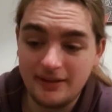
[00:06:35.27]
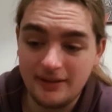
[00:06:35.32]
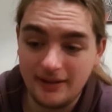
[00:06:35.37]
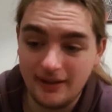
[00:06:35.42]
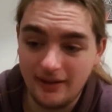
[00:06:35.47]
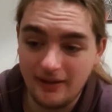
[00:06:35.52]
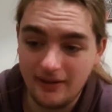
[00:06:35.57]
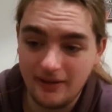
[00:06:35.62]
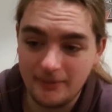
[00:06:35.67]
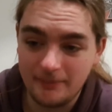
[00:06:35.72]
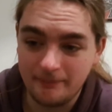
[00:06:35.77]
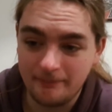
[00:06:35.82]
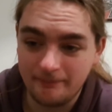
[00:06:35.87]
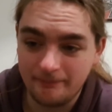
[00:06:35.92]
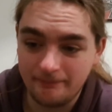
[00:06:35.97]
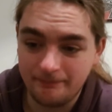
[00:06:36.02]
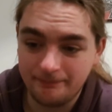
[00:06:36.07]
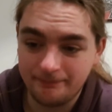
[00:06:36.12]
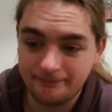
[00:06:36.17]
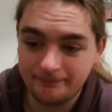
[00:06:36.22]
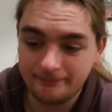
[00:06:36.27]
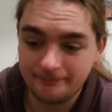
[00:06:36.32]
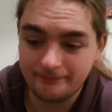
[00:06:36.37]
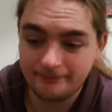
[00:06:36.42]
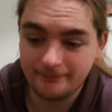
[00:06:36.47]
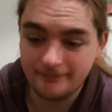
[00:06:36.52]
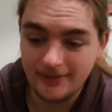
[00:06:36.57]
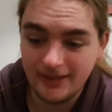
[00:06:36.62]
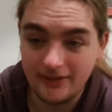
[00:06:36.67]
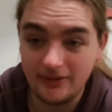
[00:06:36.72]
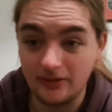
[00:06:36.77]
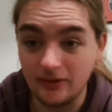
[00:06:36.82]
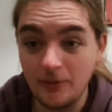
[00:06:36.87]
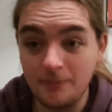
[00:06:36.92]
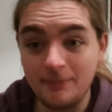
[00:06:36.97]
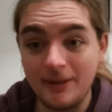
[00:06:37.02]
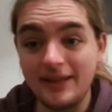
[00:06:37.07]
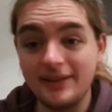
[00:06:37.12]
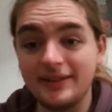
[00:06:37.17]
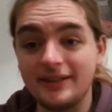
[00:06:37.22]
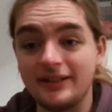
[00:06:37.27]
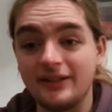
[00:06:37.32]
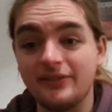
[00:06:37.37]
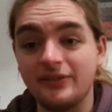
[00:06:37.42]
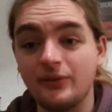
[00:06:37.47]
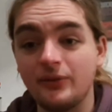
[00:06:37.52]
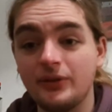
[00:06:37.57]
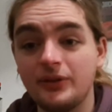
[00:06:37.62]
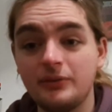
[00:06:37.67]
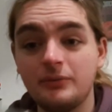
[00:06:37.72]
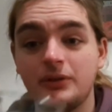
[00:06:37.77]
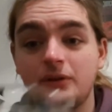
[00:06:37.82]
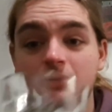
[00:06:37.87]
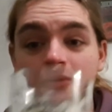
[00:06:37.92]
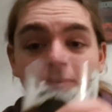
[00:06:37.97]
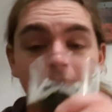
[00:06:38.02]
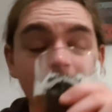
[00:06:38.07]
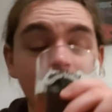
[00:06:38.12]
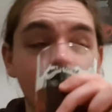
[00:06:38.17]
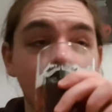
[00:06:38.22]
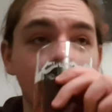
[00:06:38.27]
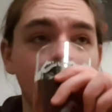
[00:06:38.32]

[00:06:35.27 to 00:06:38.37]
It's a lot better than I thought it was going to be.